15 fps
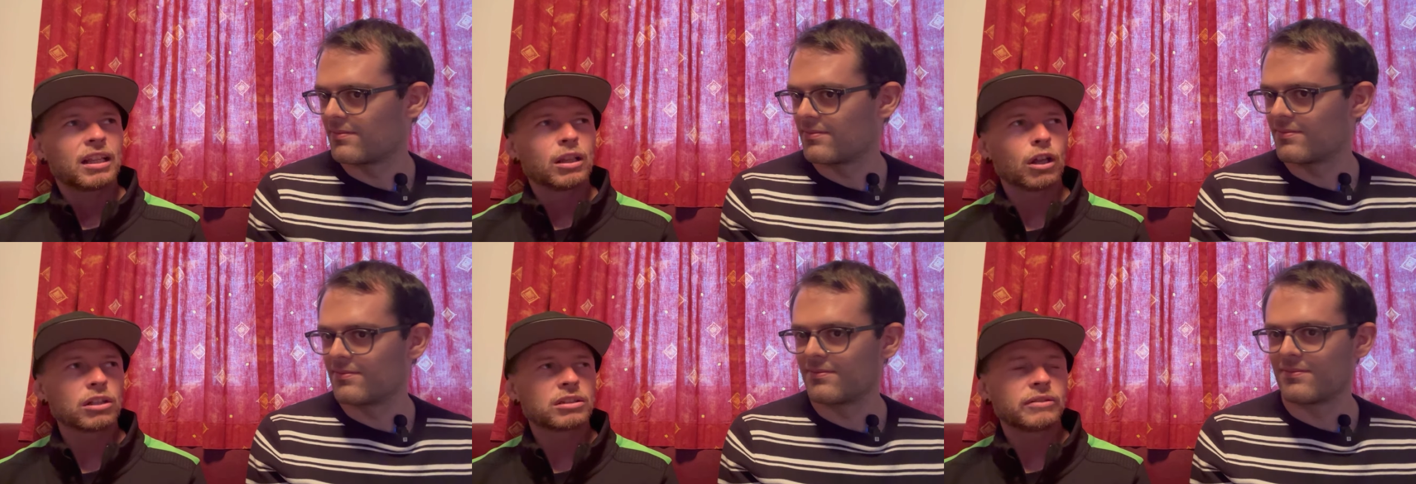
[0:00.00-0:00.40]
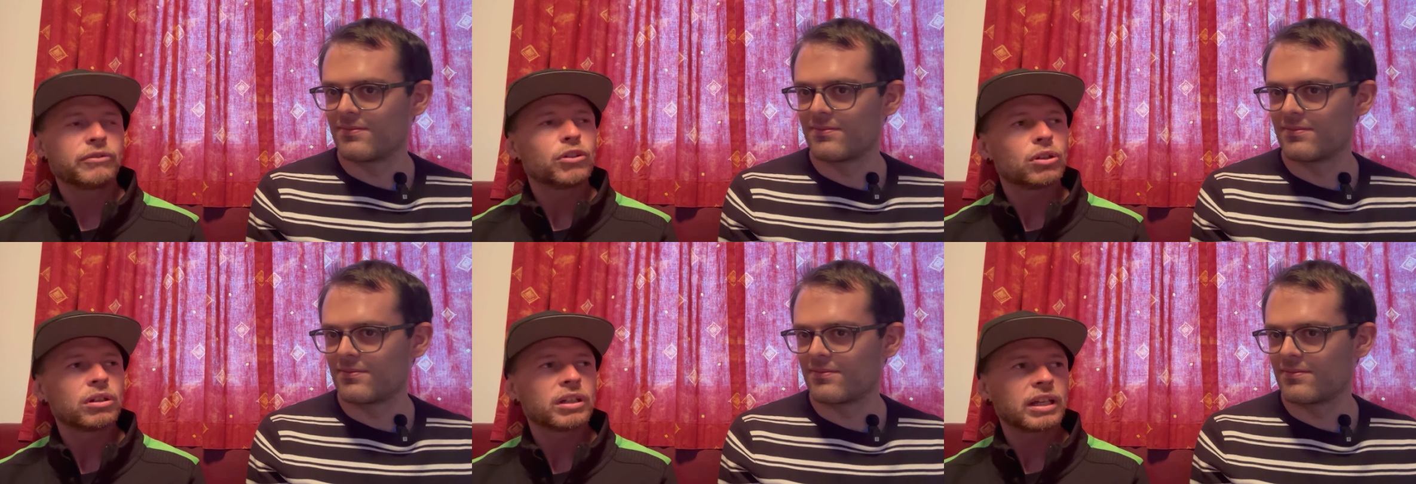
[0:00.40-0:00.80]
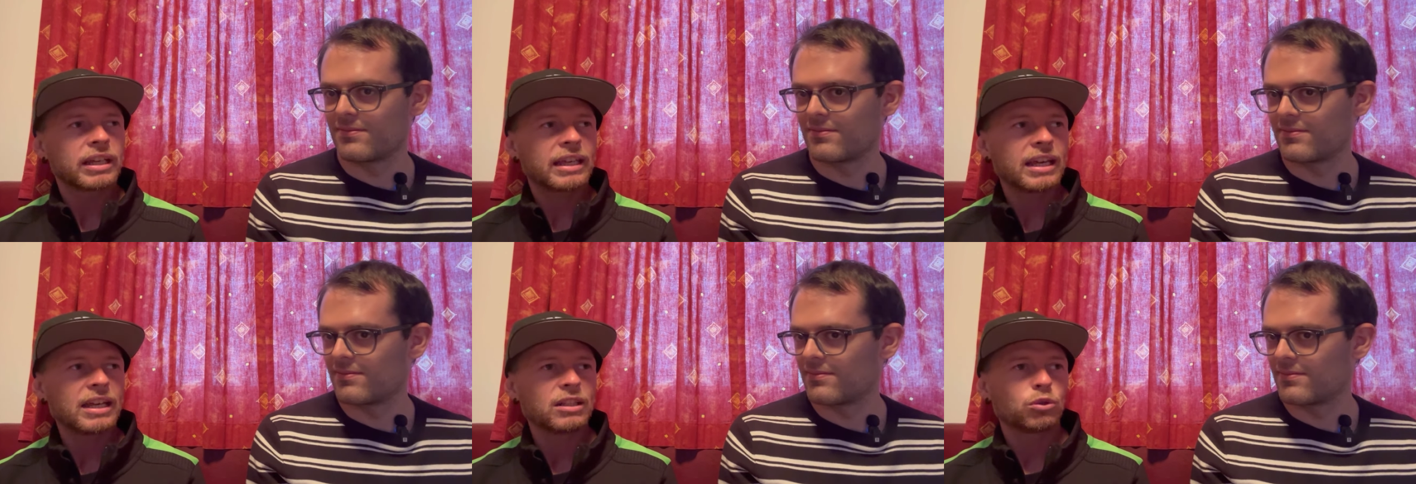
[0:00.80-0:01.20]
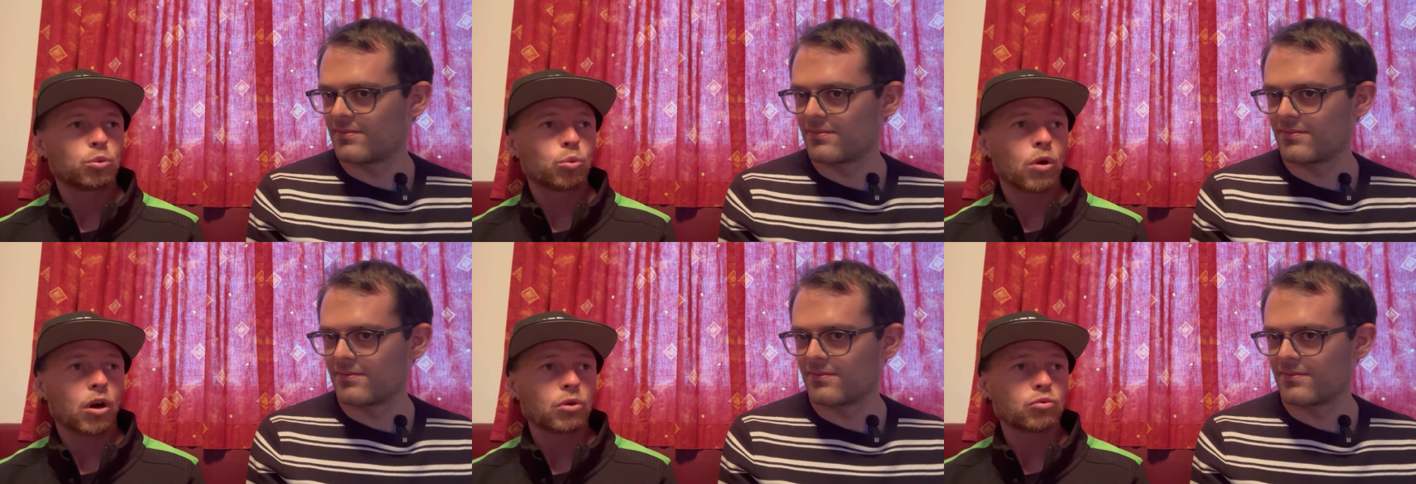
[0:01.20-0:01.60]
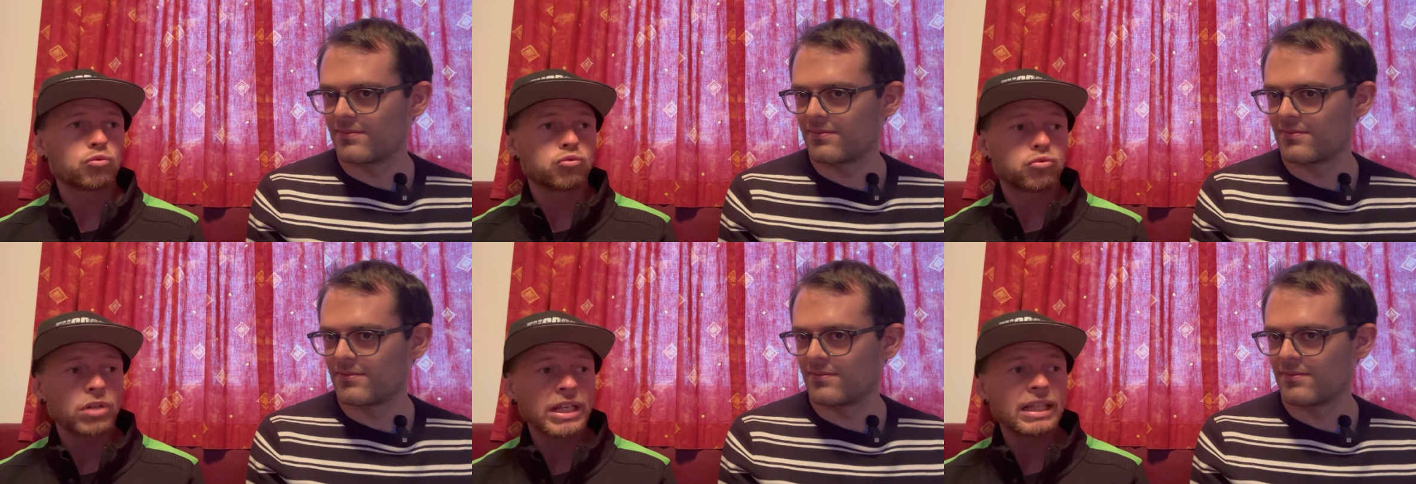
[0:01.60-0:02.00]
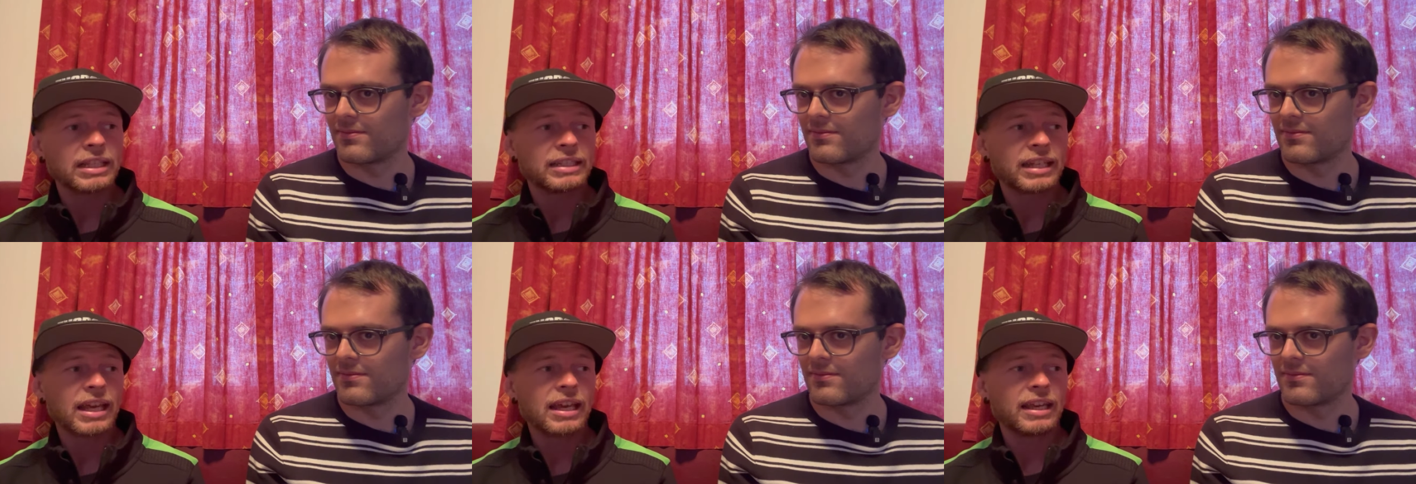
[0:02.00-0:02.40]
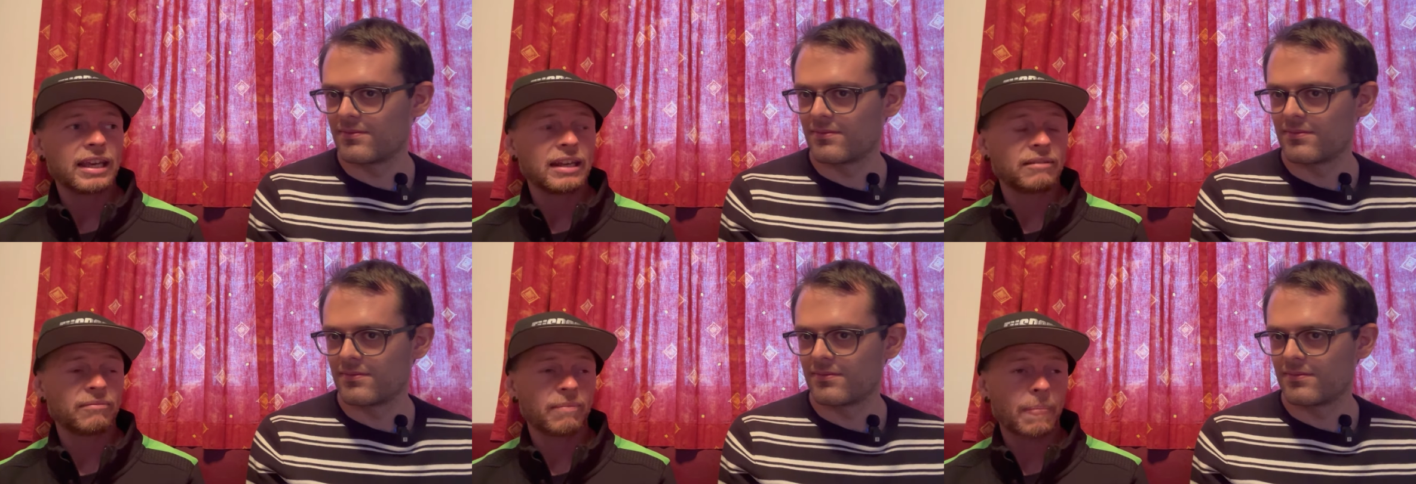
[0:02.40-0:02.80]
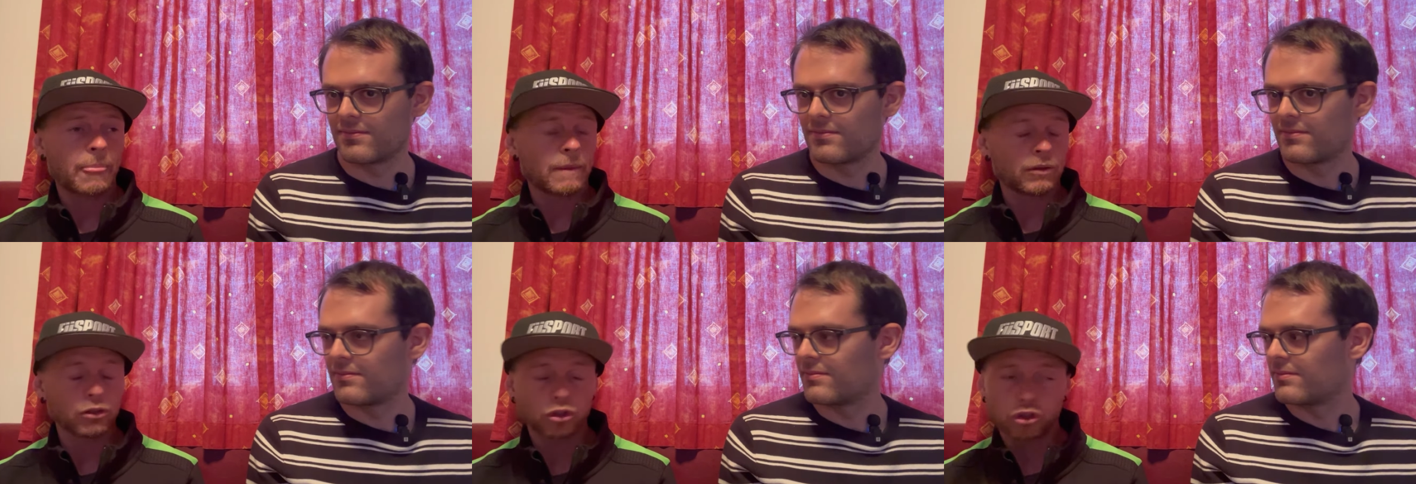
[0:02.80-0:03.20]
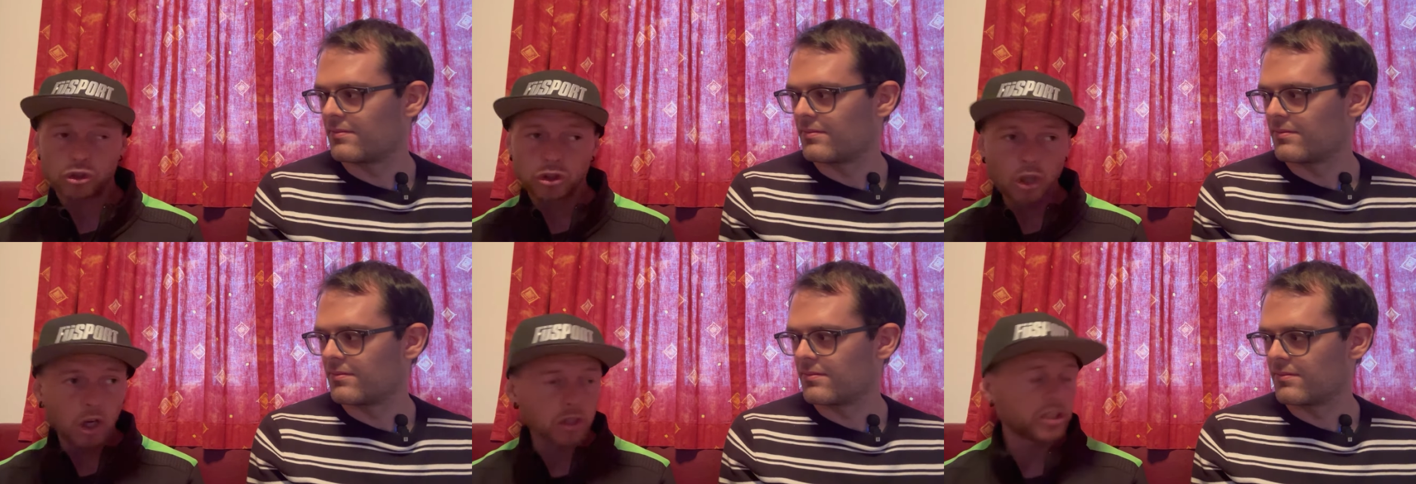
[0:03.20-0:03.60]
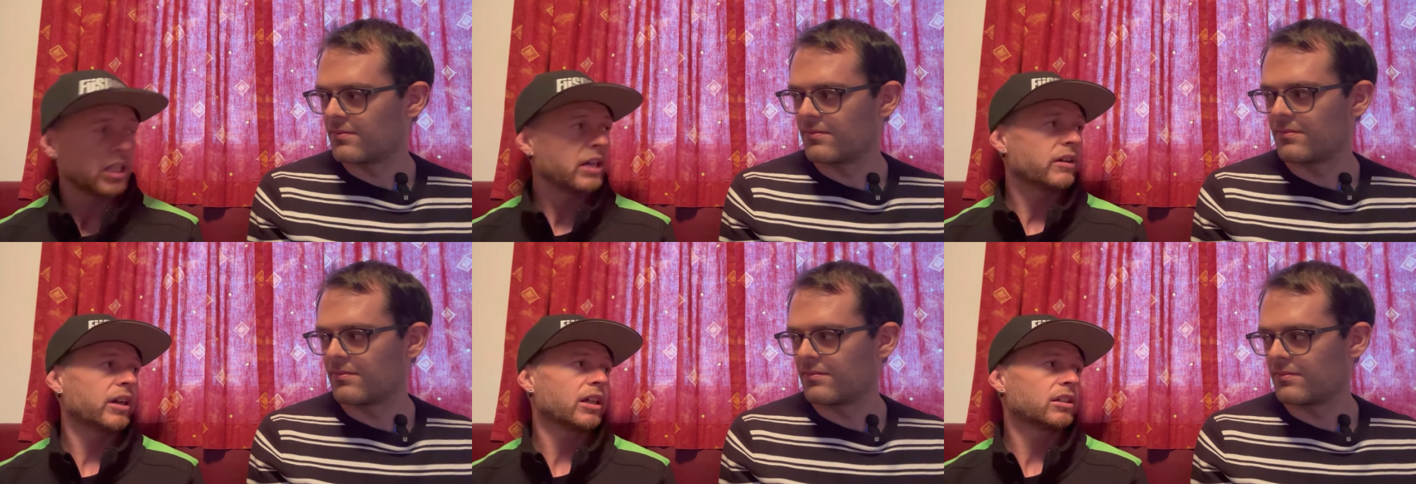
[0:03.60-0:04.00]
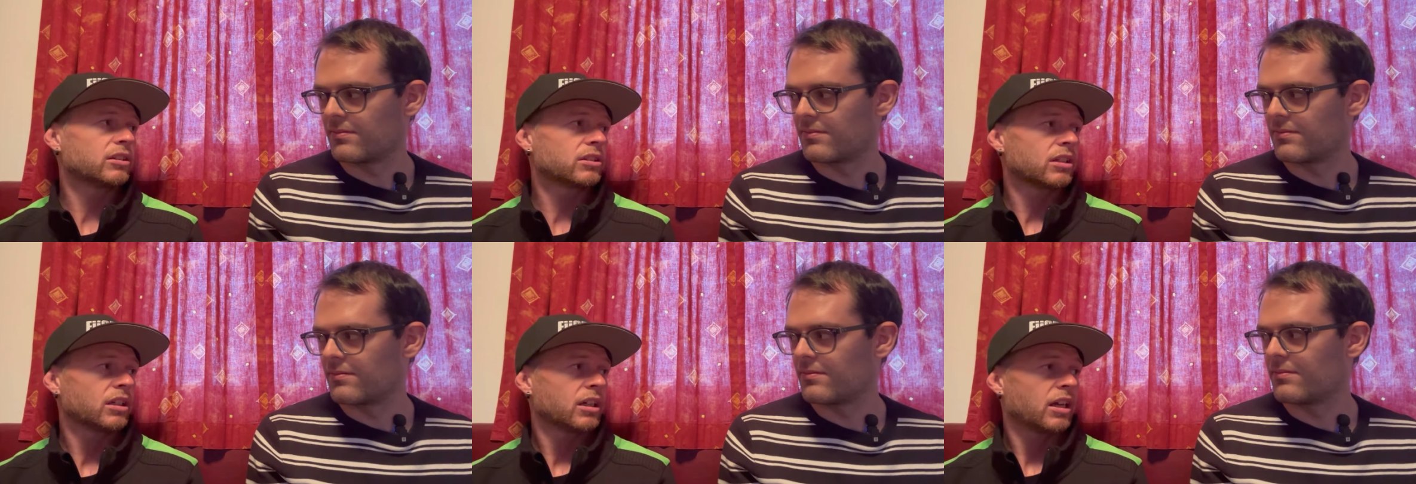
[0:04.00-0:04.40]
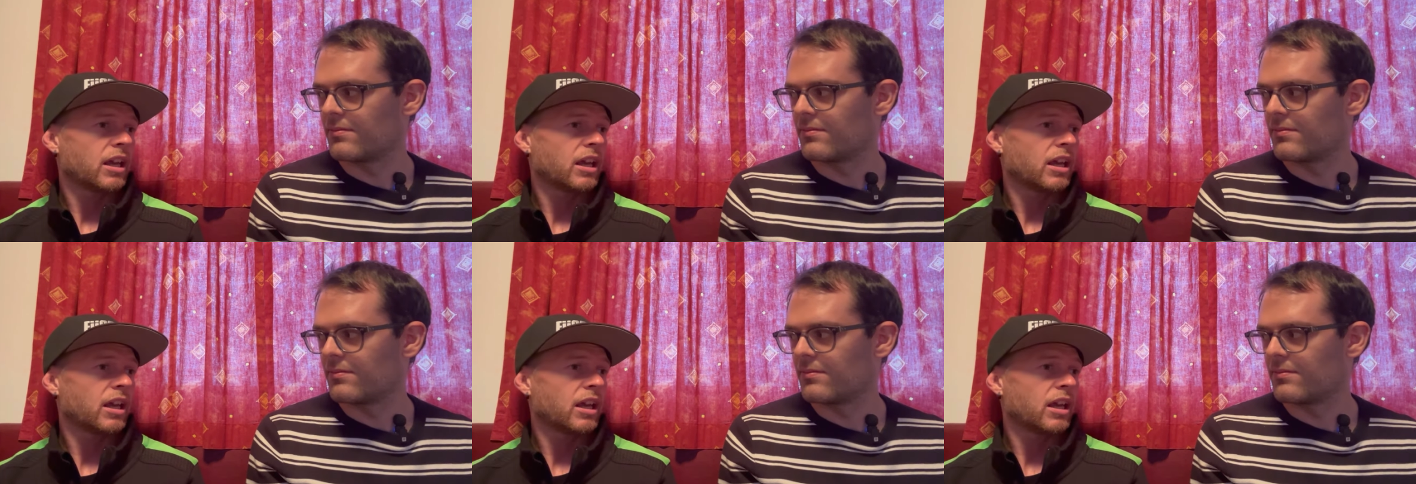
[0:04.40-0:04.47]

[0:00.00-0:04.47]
Speaker 1: lots of younger kids what really take it so serious